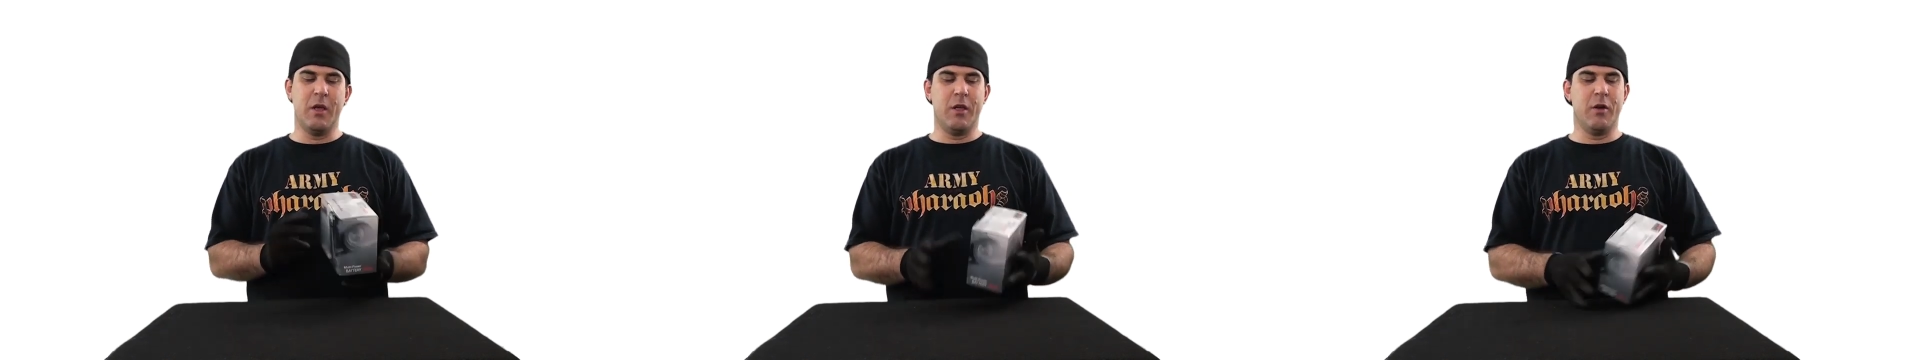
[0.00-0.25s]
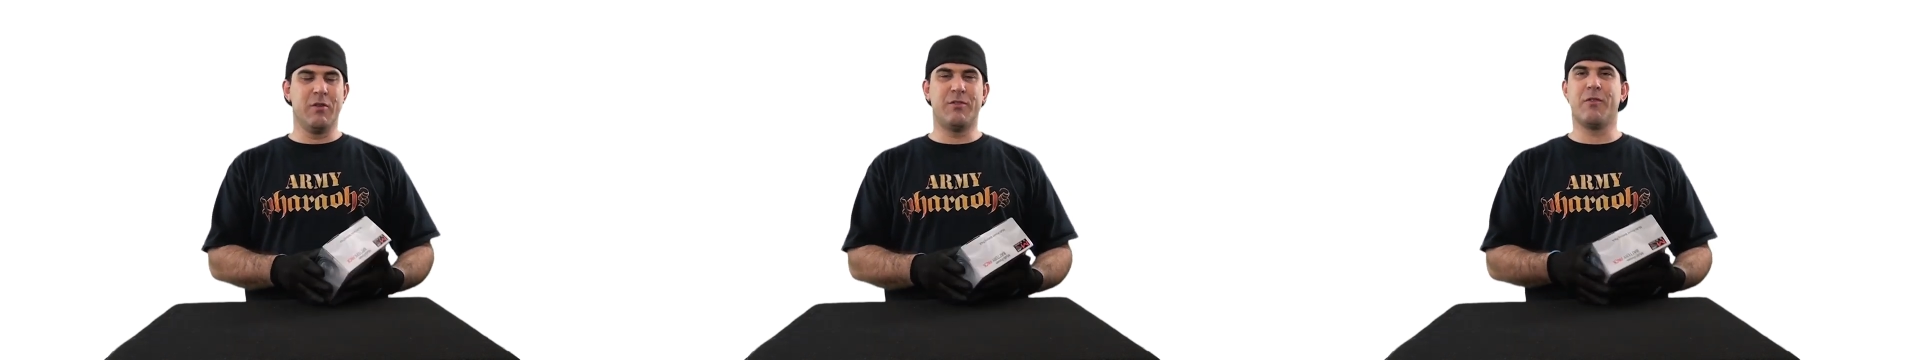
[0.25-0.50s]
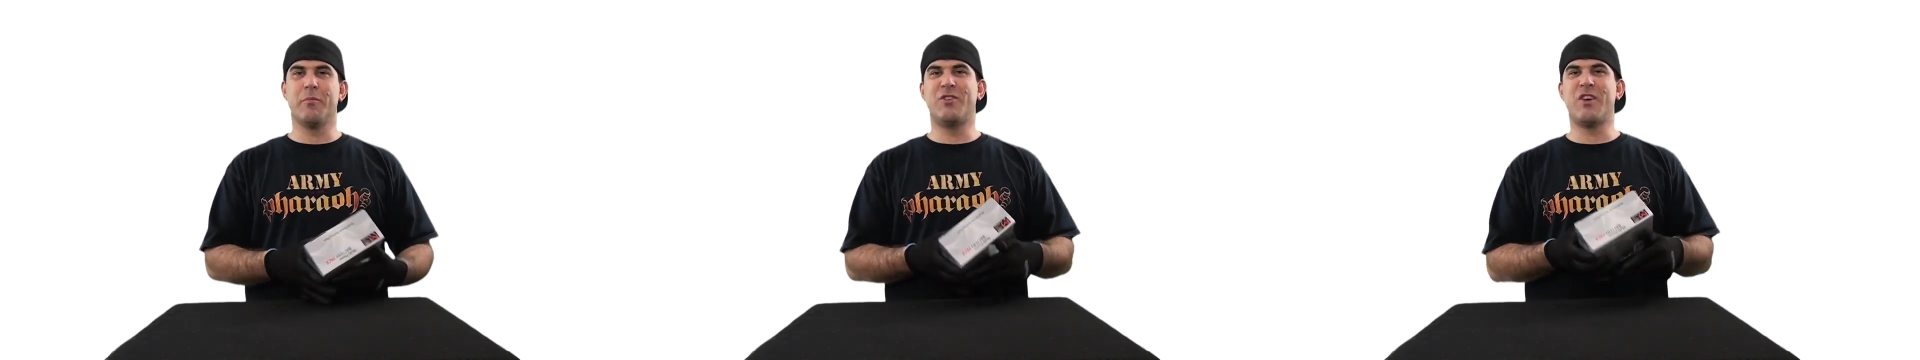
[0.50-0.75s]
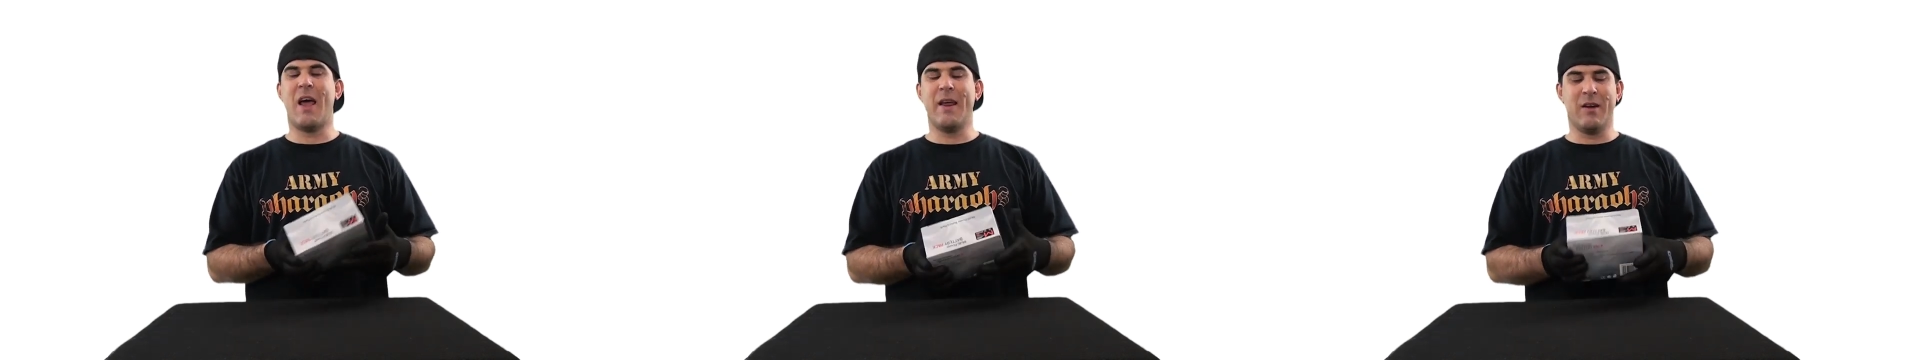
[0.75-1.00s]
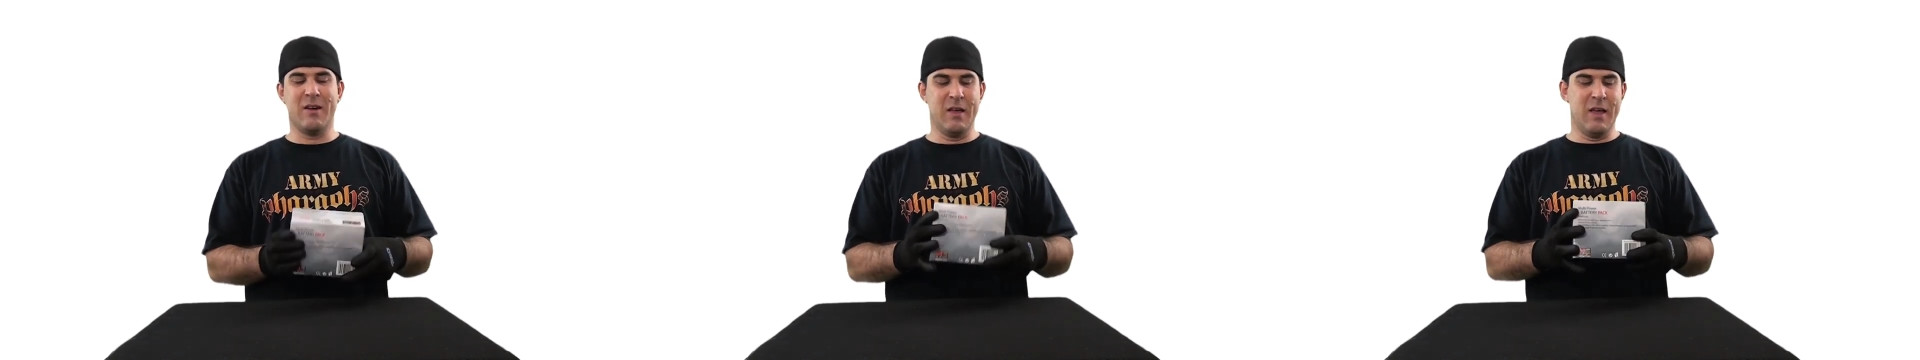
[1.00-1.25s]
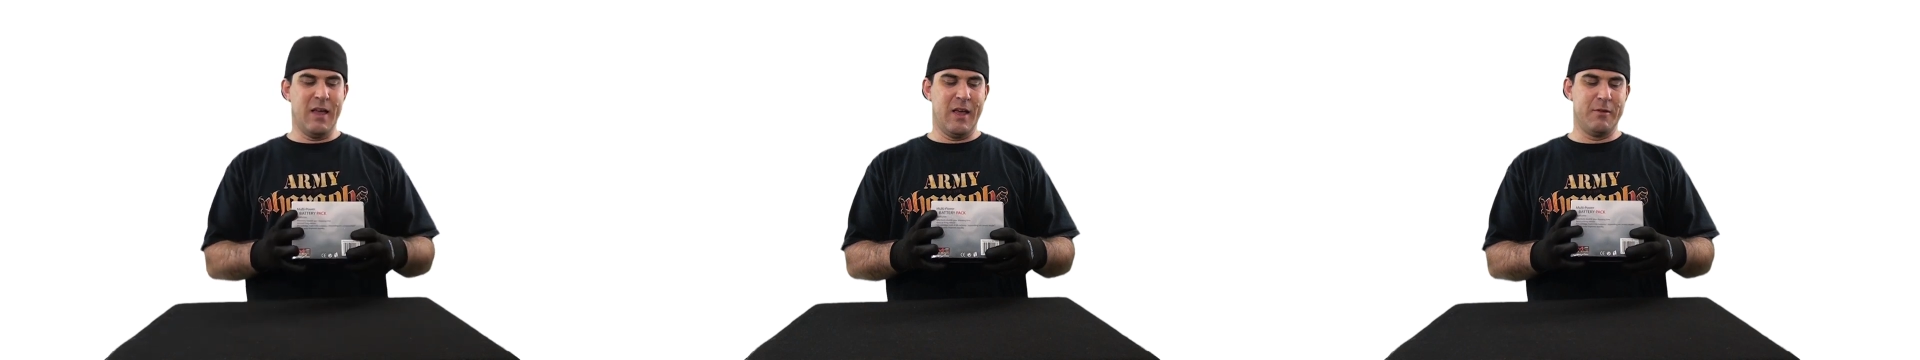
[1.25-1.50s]
You know, it's from China.
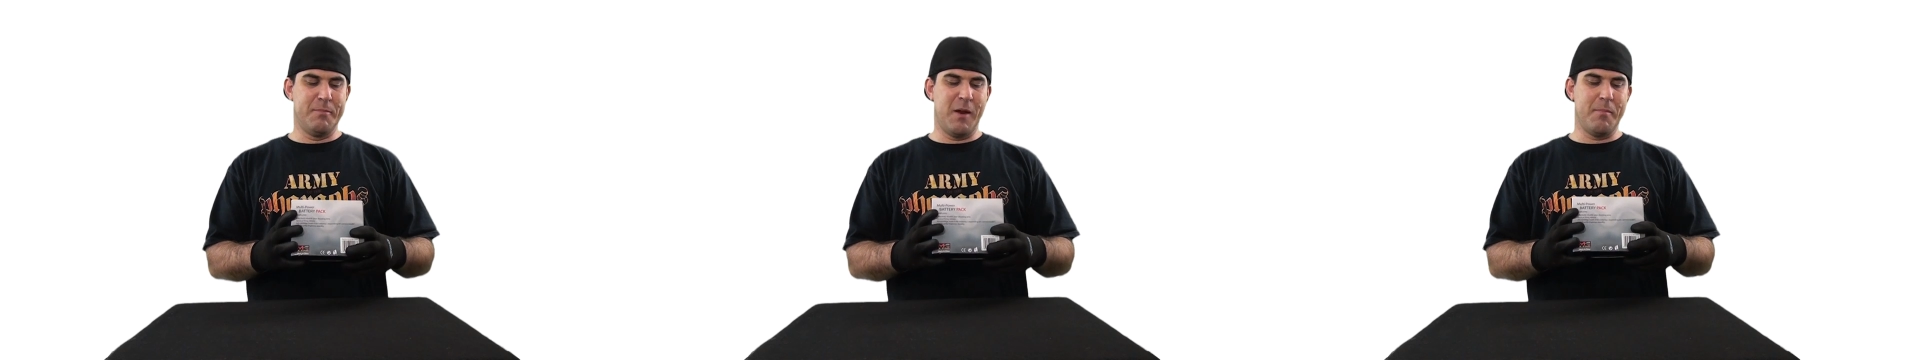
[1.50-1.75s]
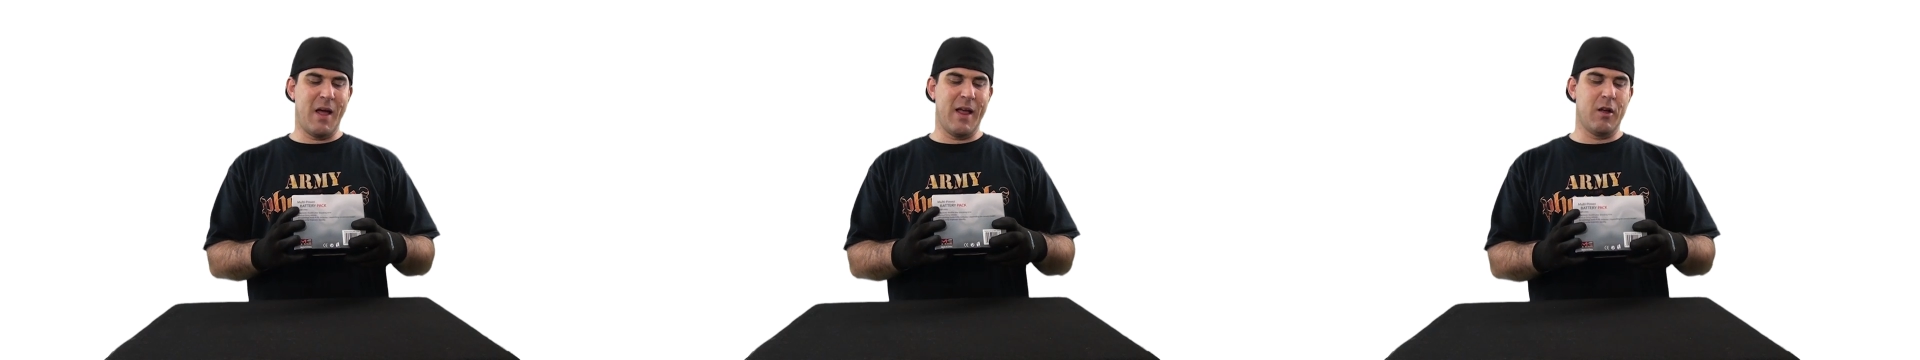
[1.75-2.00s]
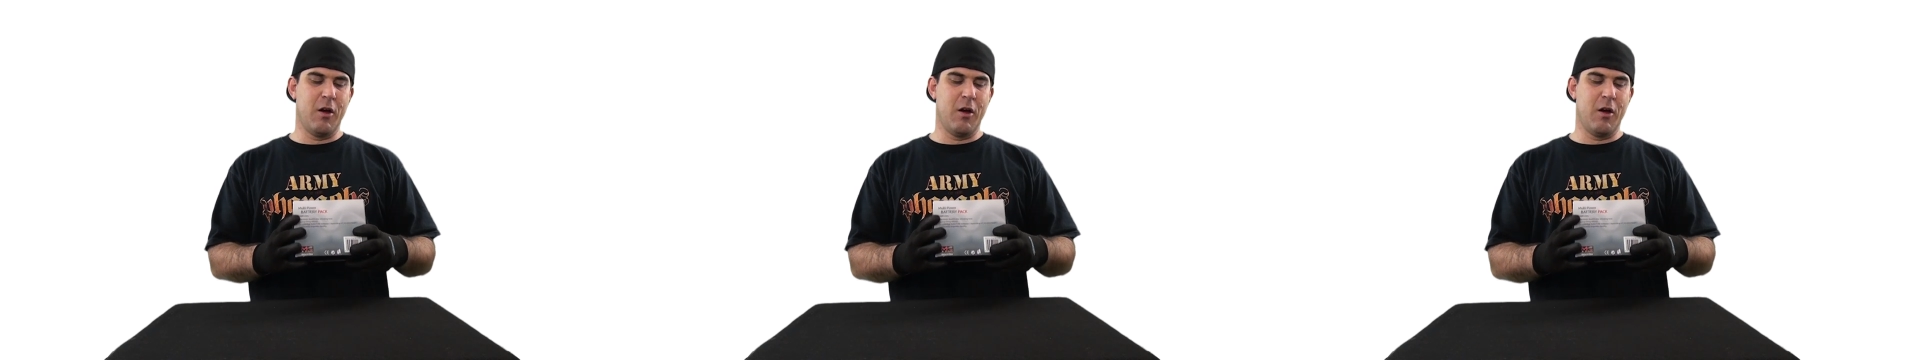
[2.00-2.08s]
It's made by a